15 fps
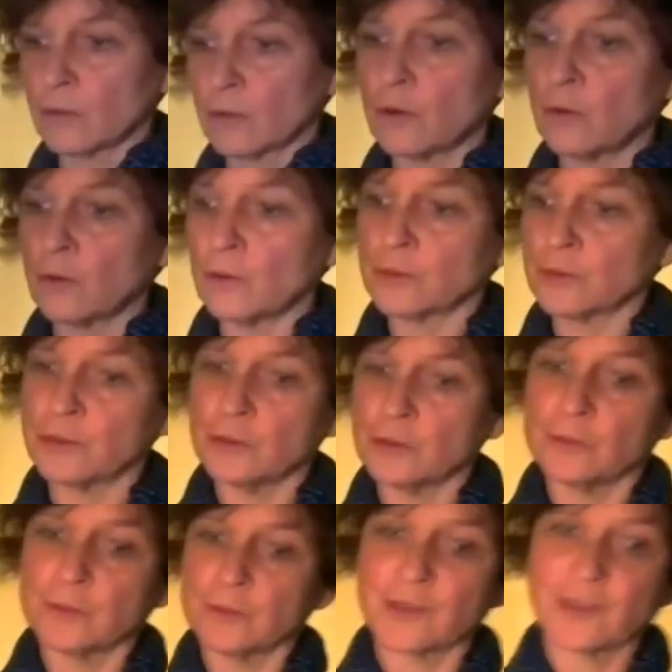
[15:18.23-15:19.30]
call to
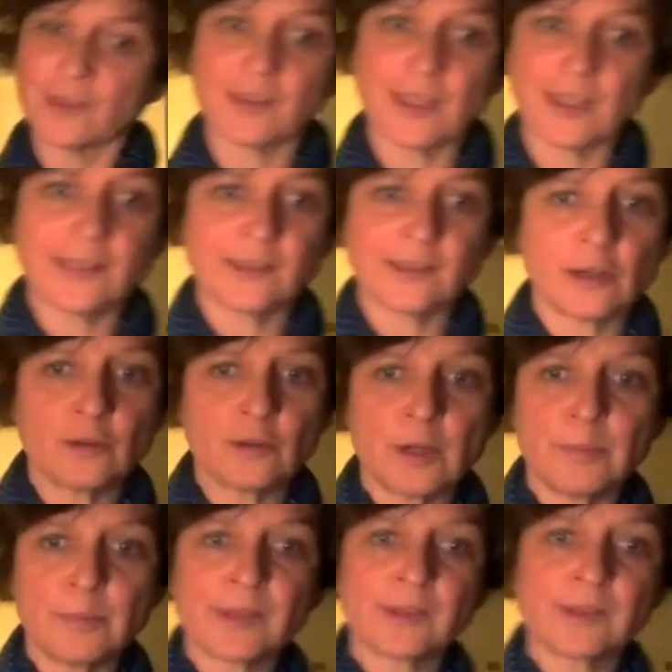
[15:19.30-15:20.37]
you with a sense, oh, I
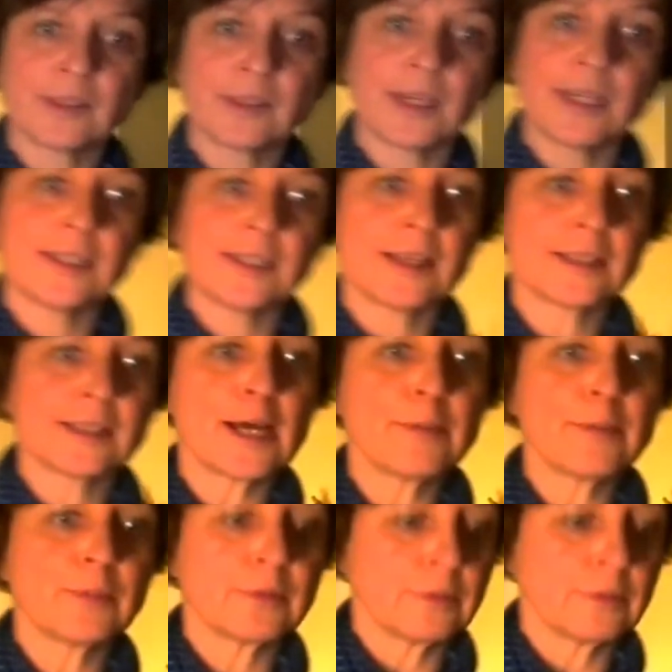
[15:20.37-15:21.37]
must tidy that up,